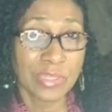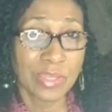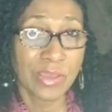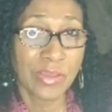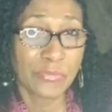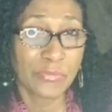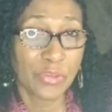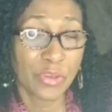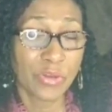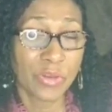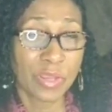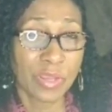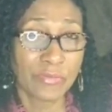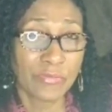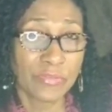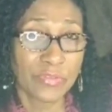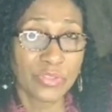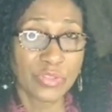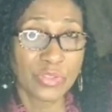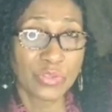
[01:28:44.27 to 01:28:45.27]
of your
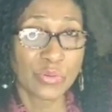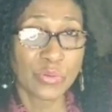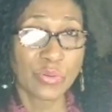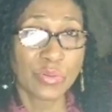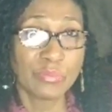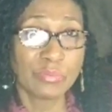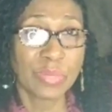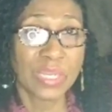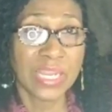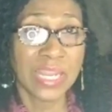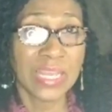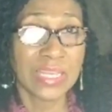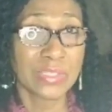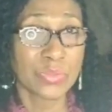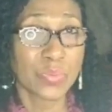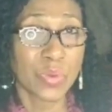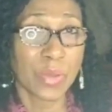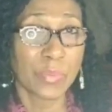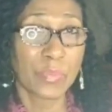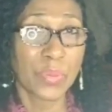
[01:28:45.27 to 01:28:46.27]
comfort zone, but that's
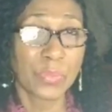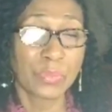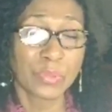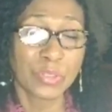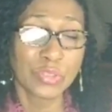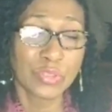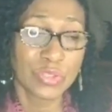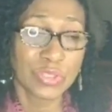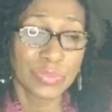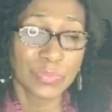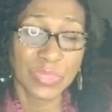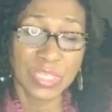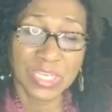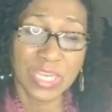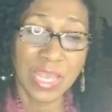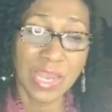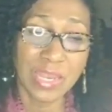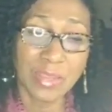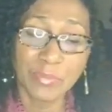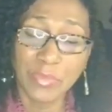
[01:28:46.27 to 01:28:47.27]
what people used to be
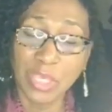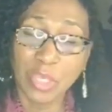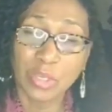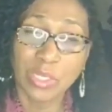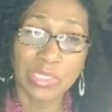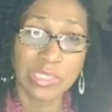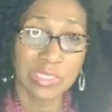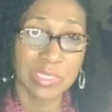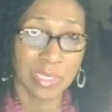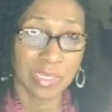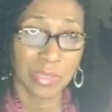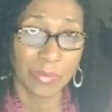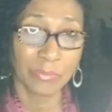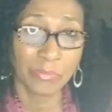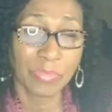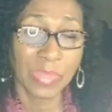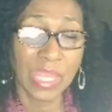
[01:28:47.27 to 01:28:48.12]
telling me all the time.